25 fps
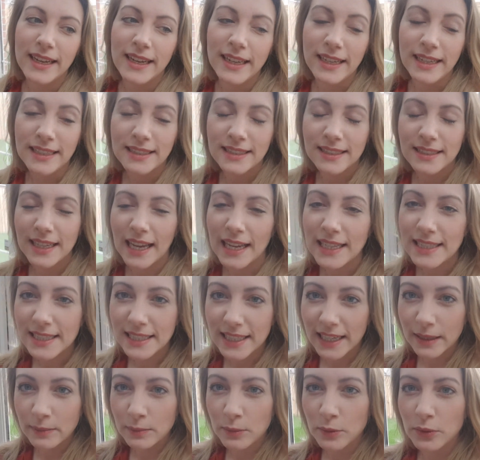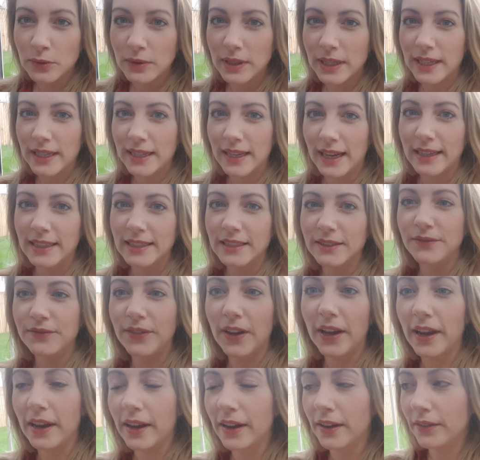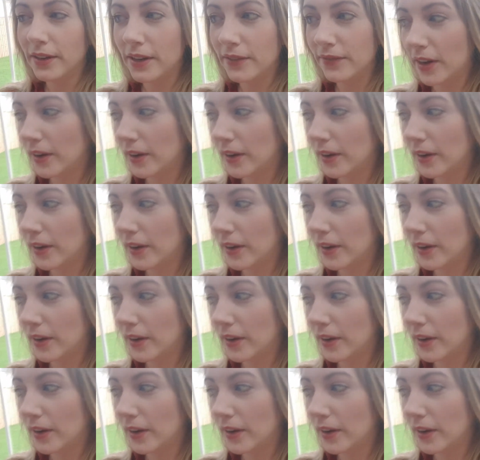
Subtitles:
It's Saturday morning and it's very